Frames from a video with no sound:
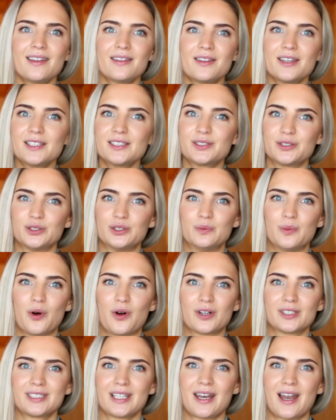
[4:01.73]
This
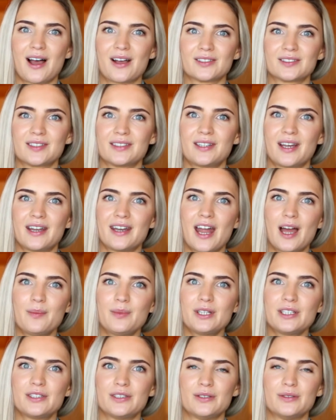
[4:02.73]
toolbox allows the
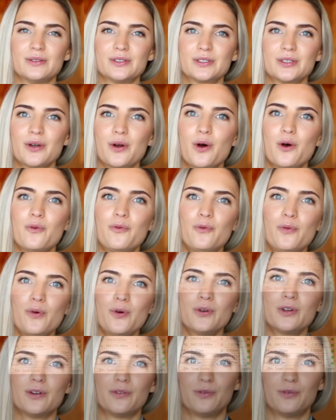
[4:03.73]
dynamic use of four